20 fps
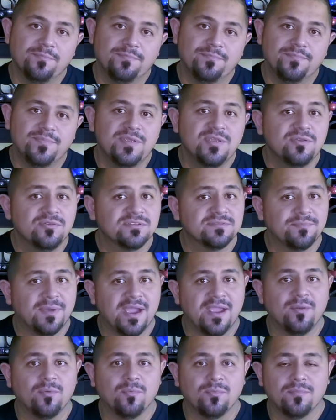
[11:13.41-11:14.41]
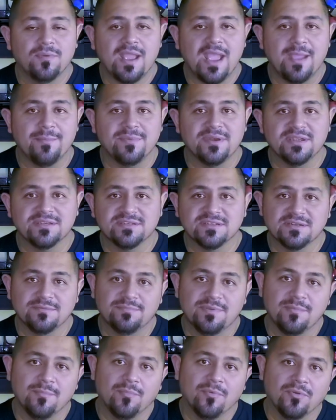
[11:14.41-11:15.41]
use my ammunition a
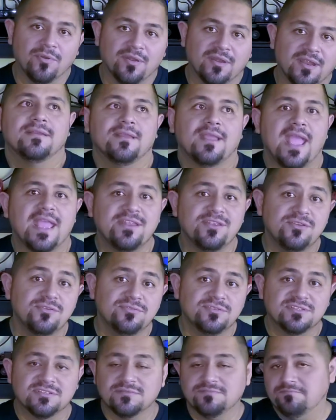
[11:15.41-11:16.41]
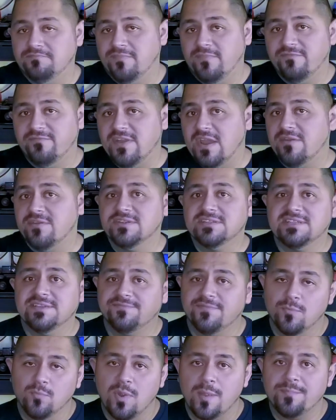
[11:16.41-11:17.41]
bit more and use various
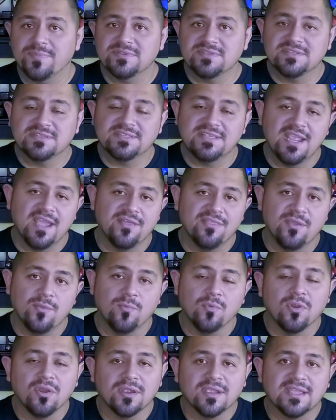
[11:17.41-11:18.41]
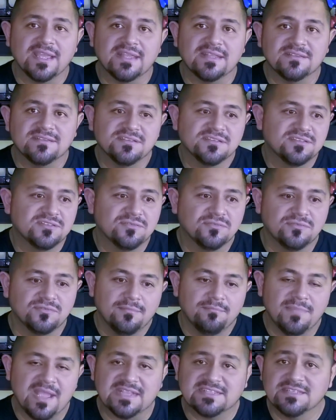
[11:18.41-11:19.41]
different weapons to see how they work and just
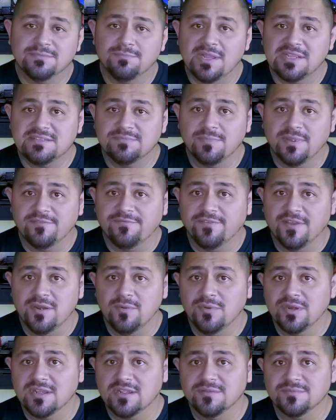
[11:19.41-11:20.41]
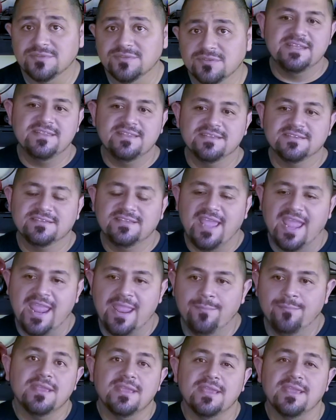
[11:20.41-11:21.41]
to maximize my fun when it comes to it. This
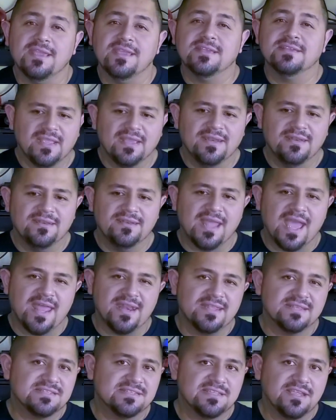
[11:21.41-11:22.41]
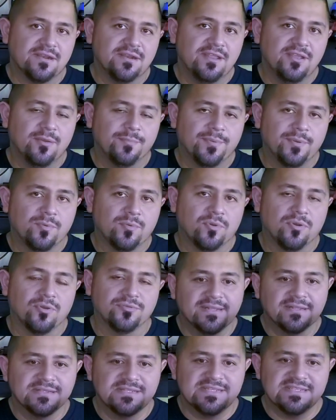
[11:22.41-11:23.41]
game is not necessarily open
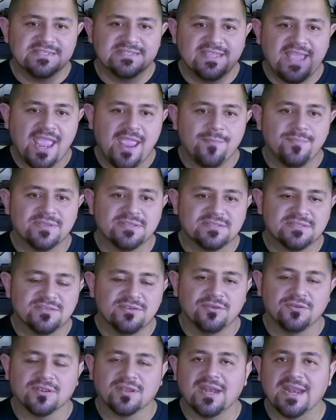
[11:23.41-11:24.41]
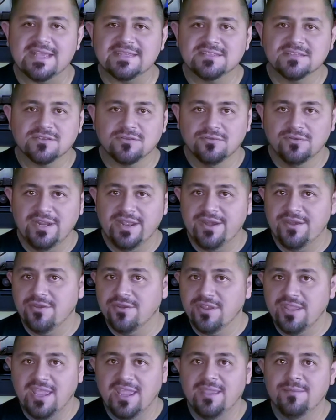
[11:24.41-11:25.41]
world. This game is your classical linear
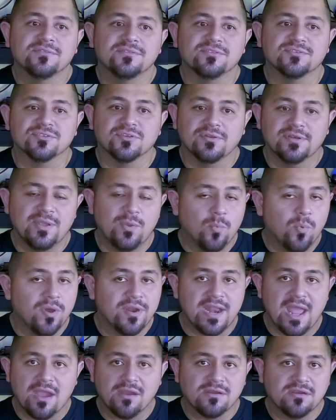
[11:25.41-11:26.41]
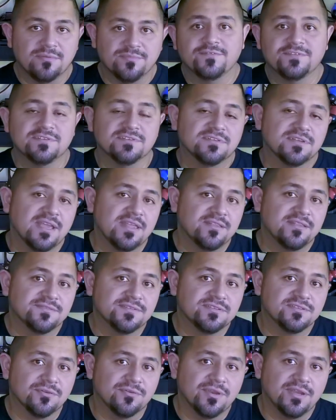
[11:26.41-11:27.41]
game. There's only one outcome to the end of the
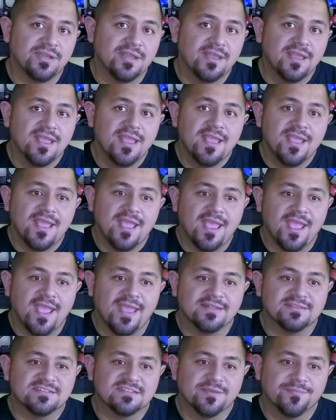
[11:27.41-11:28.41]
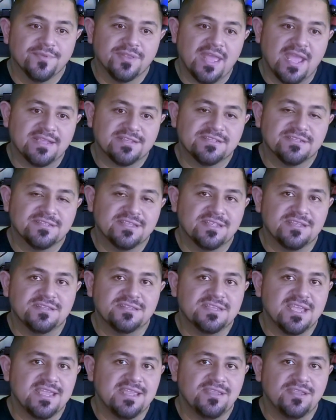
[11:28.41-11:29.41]
story, and some of the actions that you
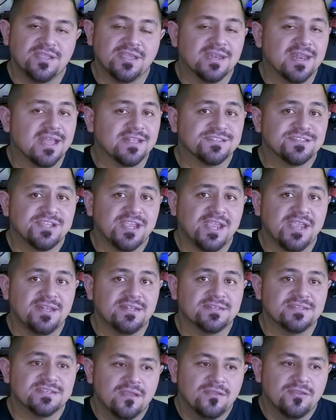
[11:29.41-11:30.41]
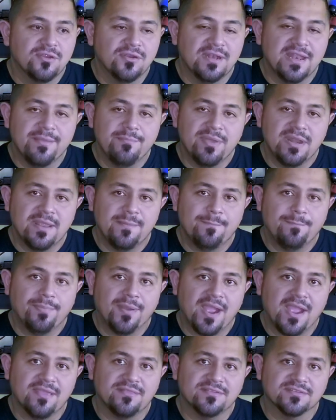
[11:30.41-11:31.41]
take you cannot change. You're limited
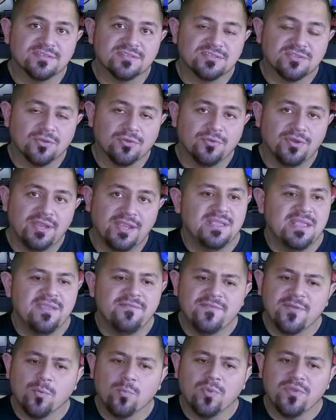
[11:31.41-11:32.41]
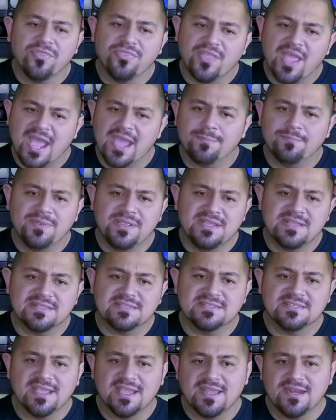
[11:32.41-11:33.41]
by the story. Even with that being
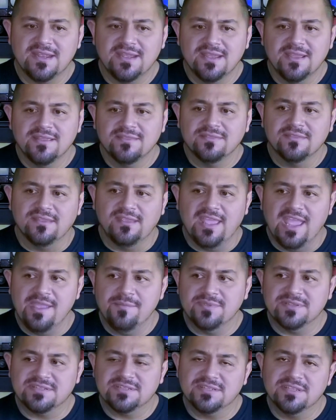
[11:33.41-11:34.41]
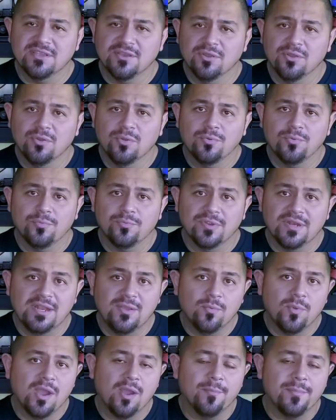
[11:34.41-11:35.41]
said, the game is still really
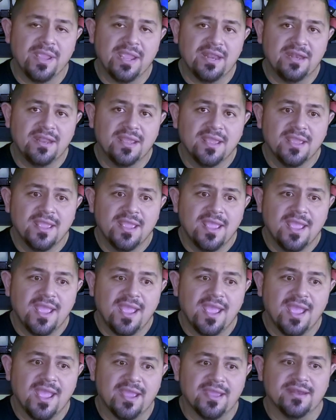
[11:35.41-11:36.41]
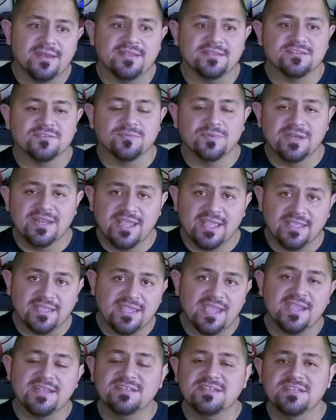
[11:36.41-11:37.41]
well made and it's really
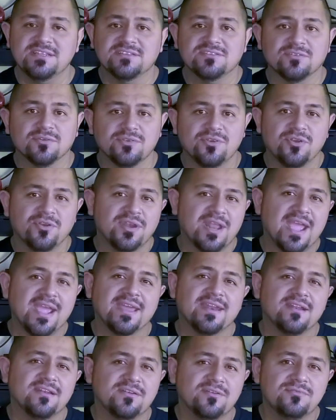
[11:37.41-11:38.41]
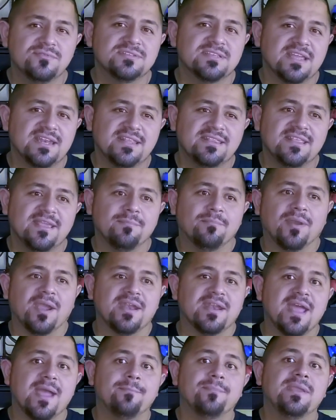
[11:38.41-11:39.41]
engaging, so you're not going to lose anything by
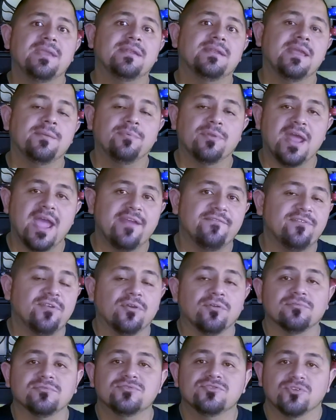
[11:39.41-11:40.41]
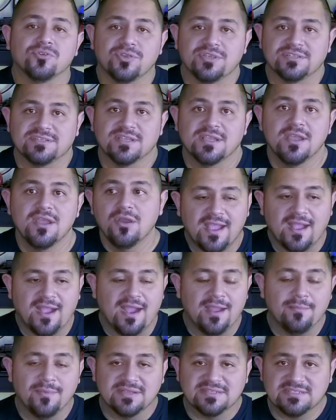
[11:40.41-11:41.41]
not being able to have your own choice.
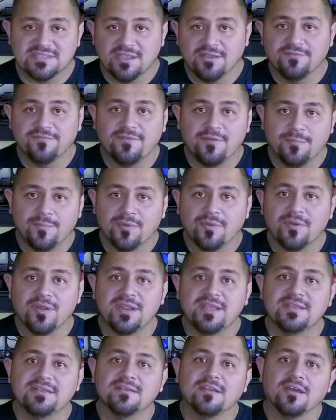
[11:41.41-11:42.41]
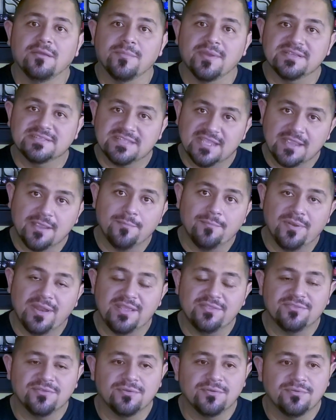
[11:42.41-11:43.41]
I myself, I'm already on my second
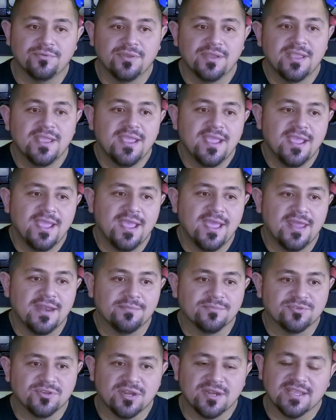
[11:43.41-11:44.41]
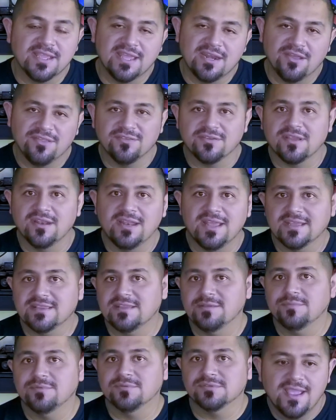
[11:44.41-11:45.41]
playthrough and I'm trying to get all the
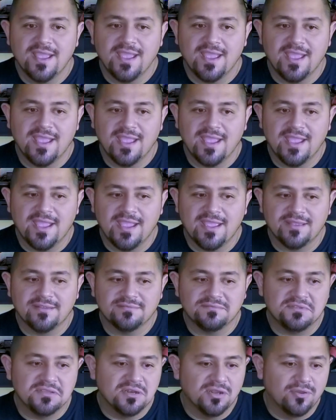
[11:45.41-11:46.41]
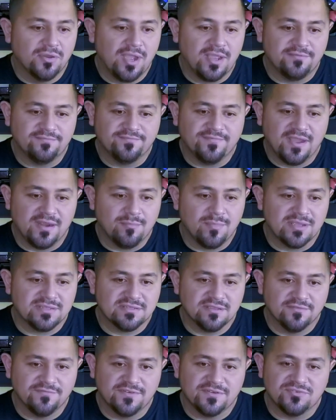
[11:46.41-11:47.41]
collectibles, and I find
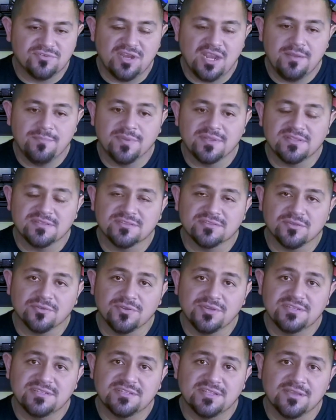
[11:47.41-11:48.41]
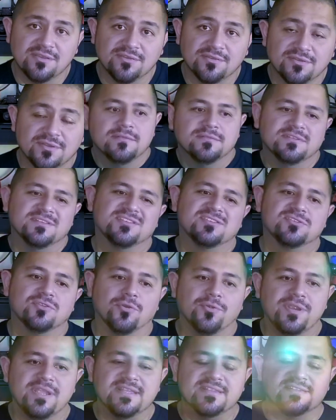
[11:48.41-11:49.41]
myself intrigued by the story still. The
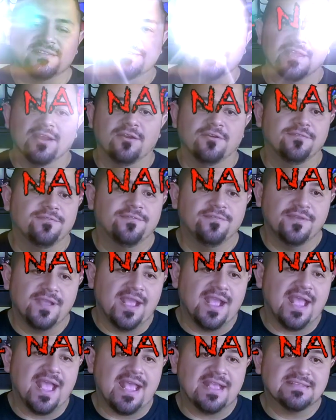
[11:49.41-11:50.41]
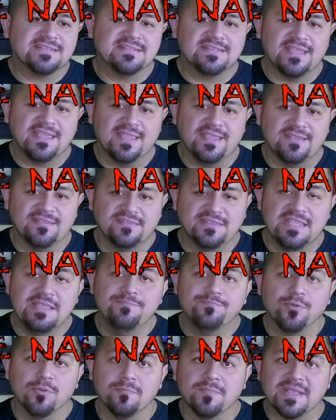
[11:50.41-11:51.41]
story itself has a
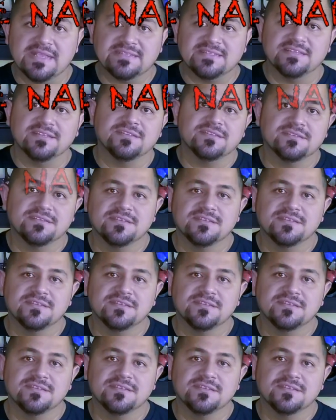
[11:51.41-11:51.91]
deeper message.